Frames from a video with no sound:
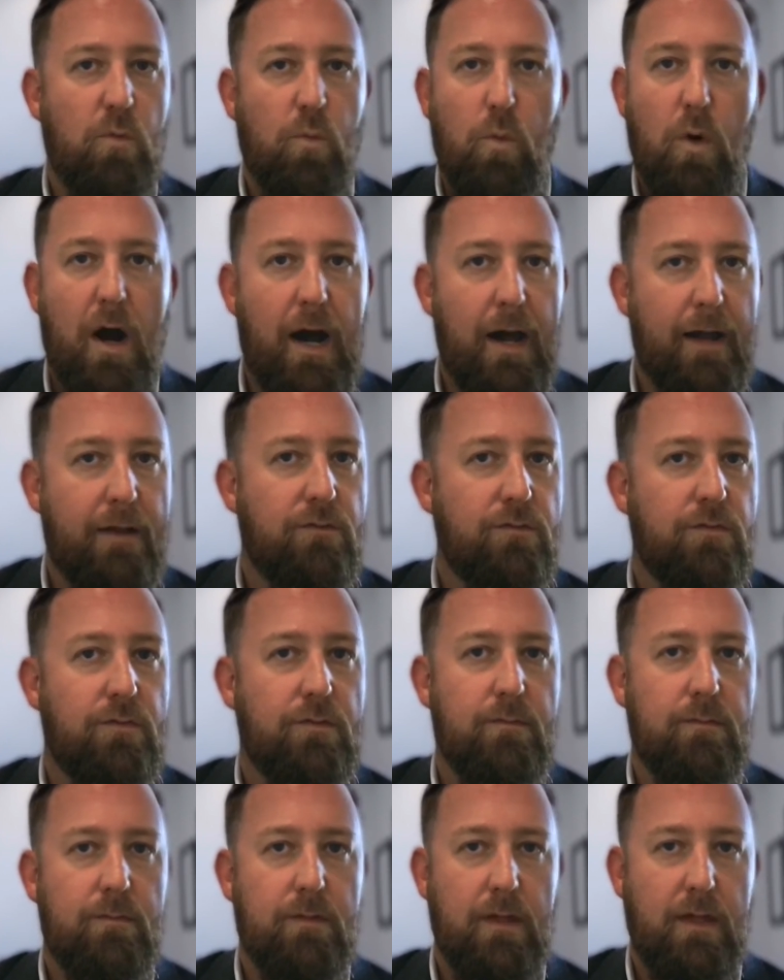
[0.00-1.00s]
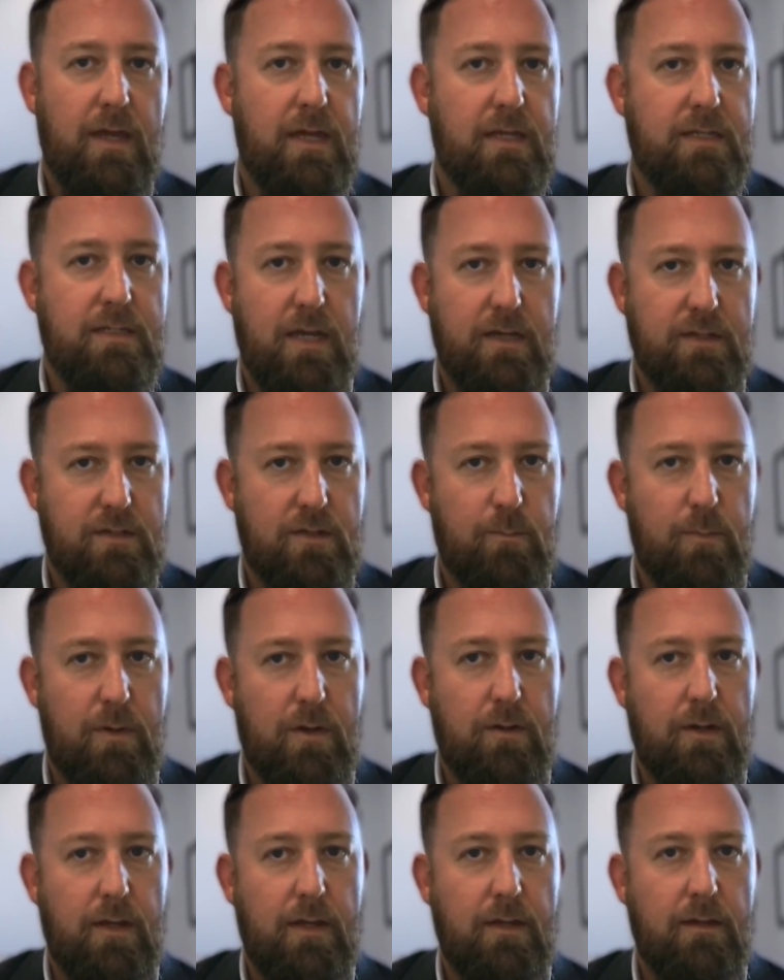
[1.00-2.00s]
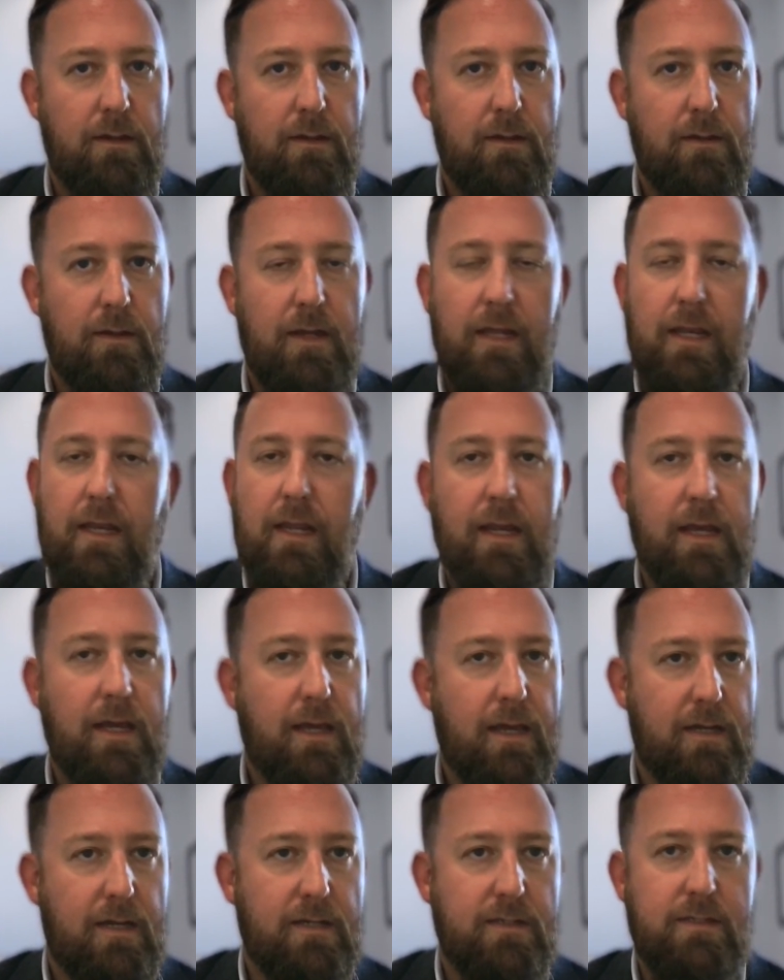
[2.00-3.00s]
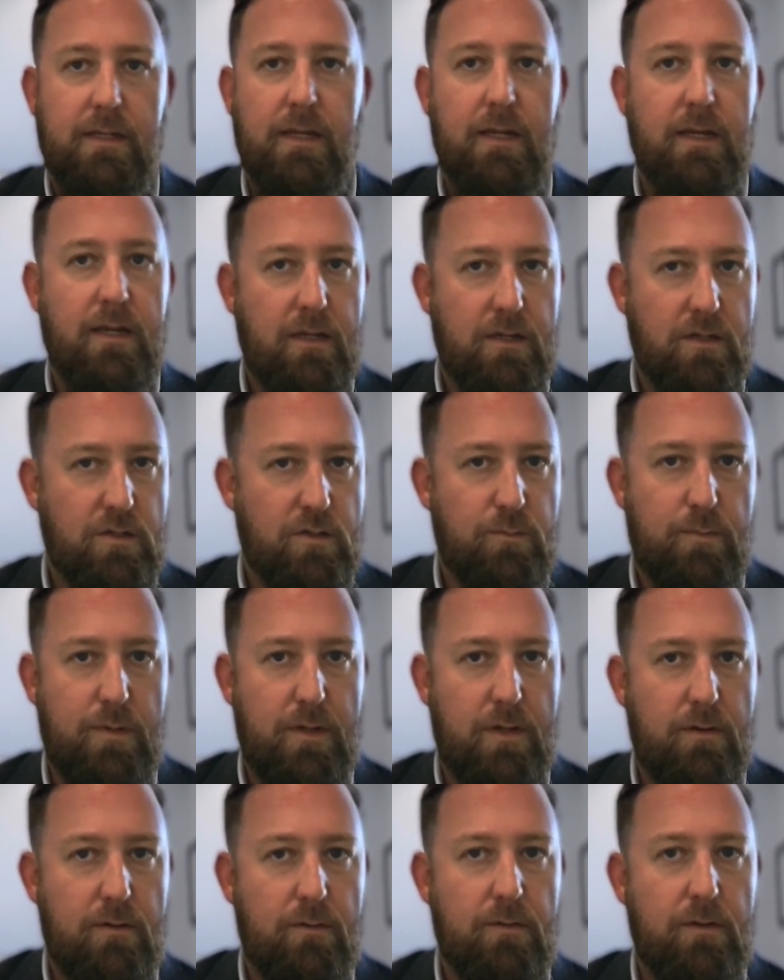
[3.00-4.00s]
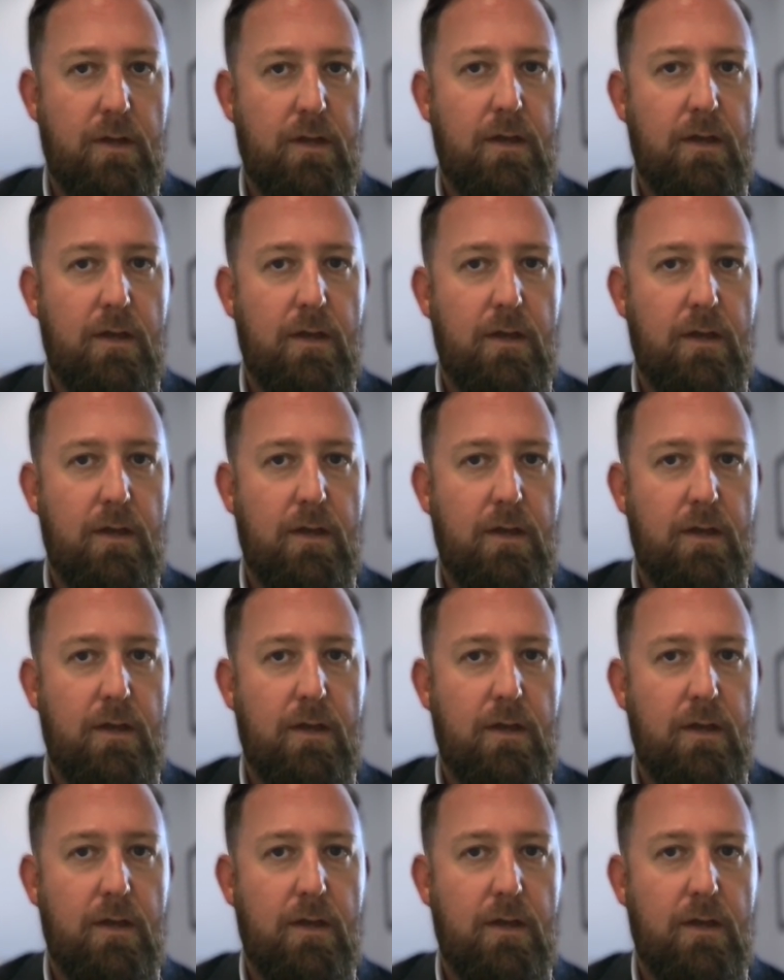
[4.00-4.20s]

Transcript: watch the key testimony in any case, in any dispute.